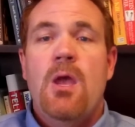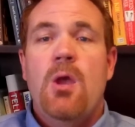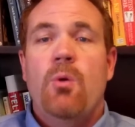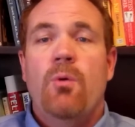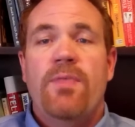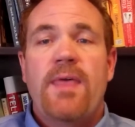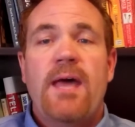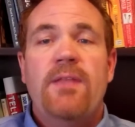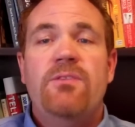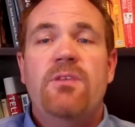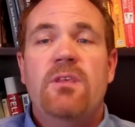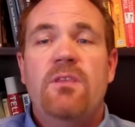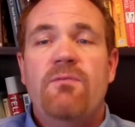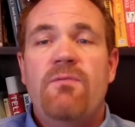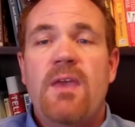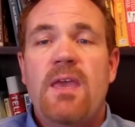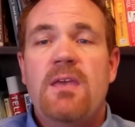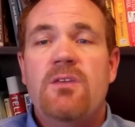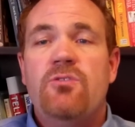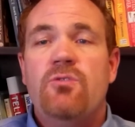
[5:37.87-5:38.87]
Without this
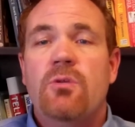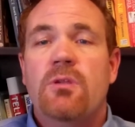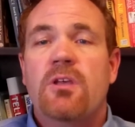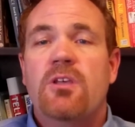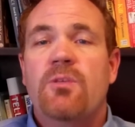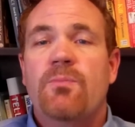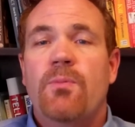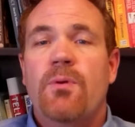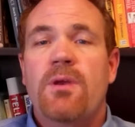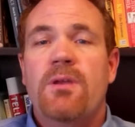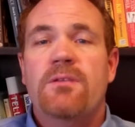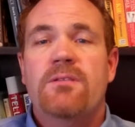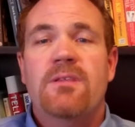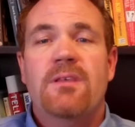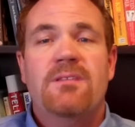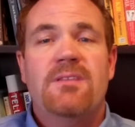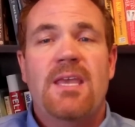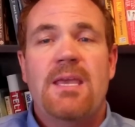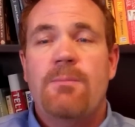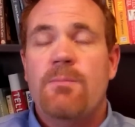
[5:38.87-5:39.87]
phase, you'll experience the
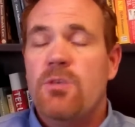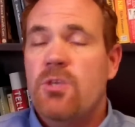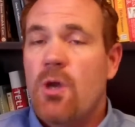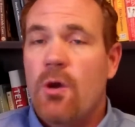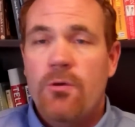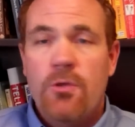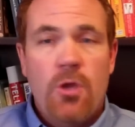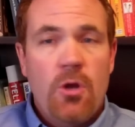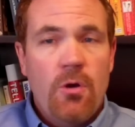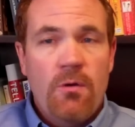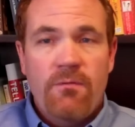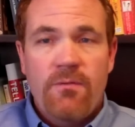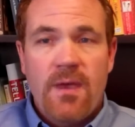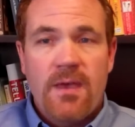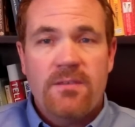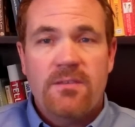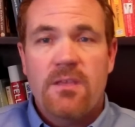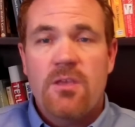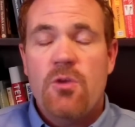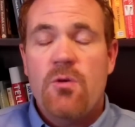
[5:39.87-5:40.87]
same yo-yo
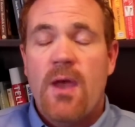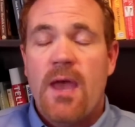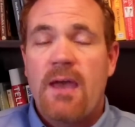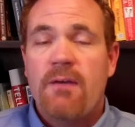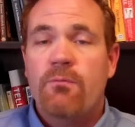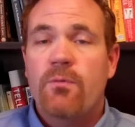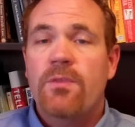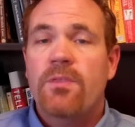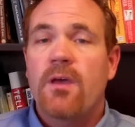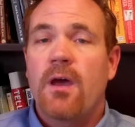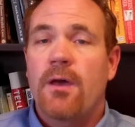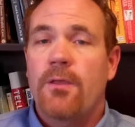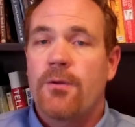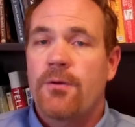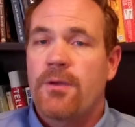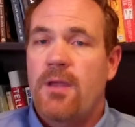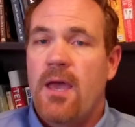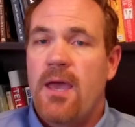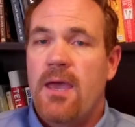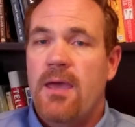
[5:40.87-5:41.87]
effects that you have with other
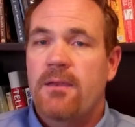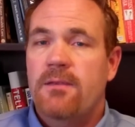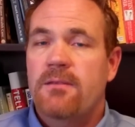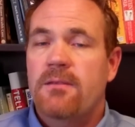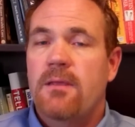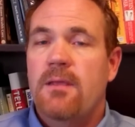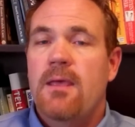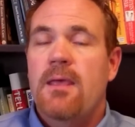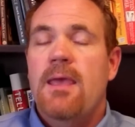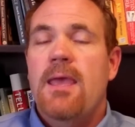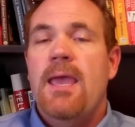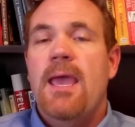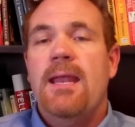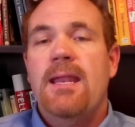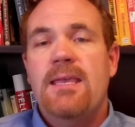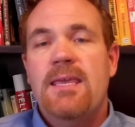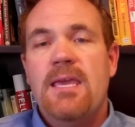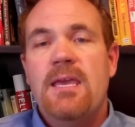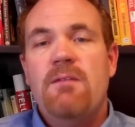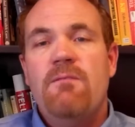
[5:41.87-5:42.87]
diets. And
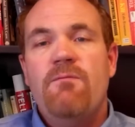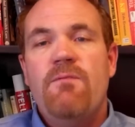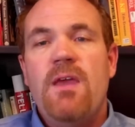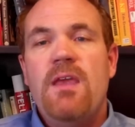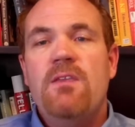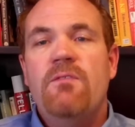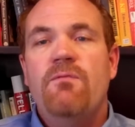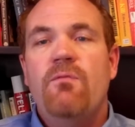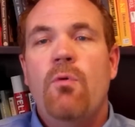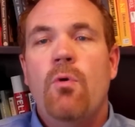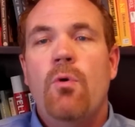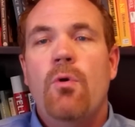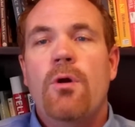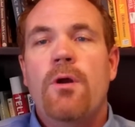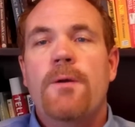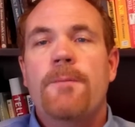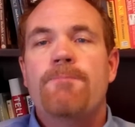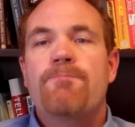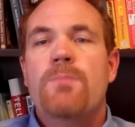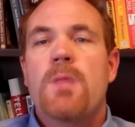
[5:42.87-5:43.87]
again, phase
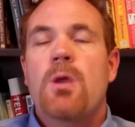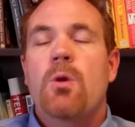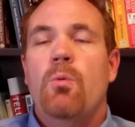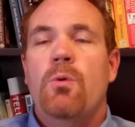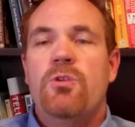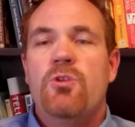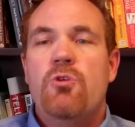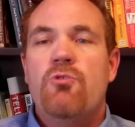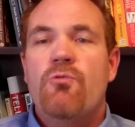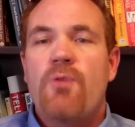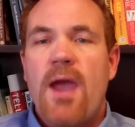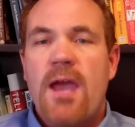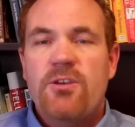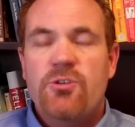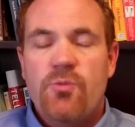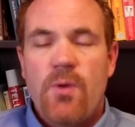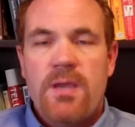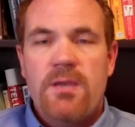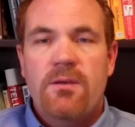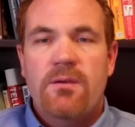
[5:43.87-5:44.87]
4, when you
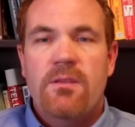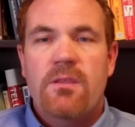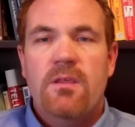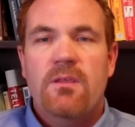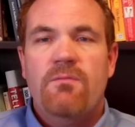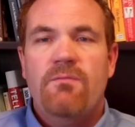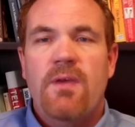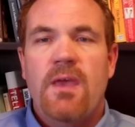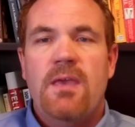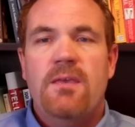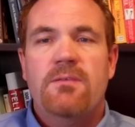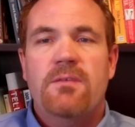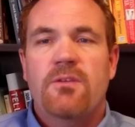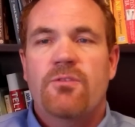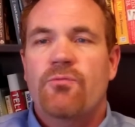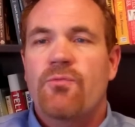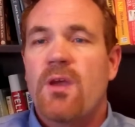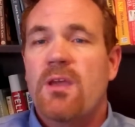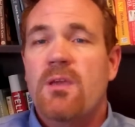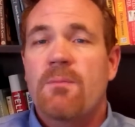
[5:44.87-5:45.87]
graduate into this phase,
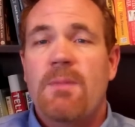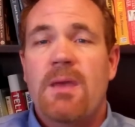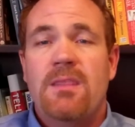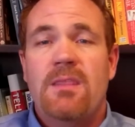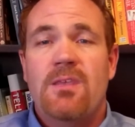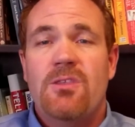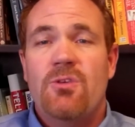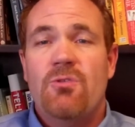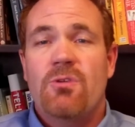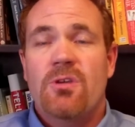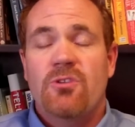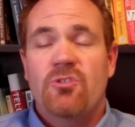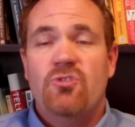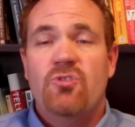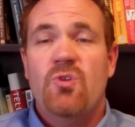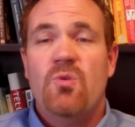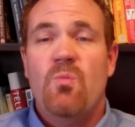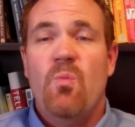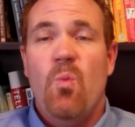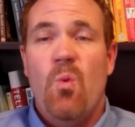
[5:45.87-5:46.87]
it's recommended that you
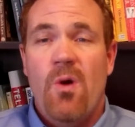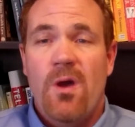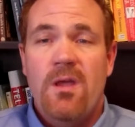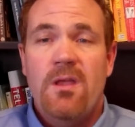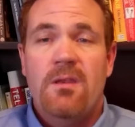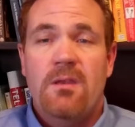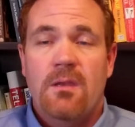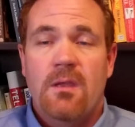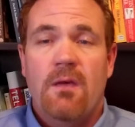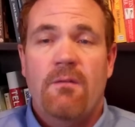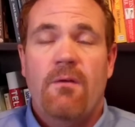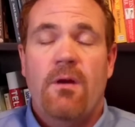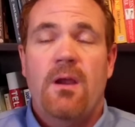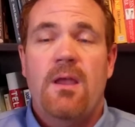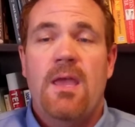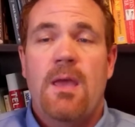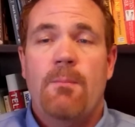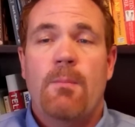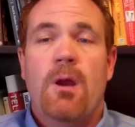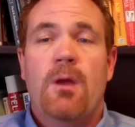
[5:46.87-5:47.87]
consume one of our
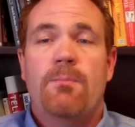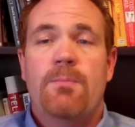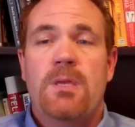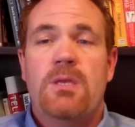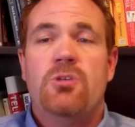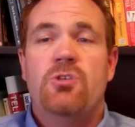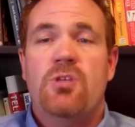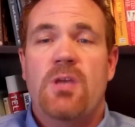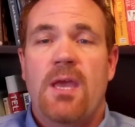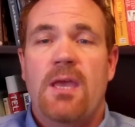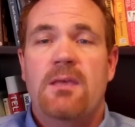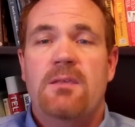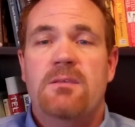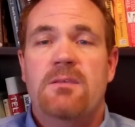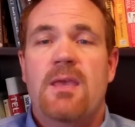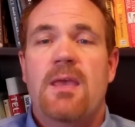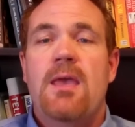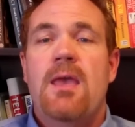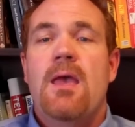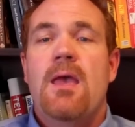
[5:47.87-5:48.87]
MRP shakes.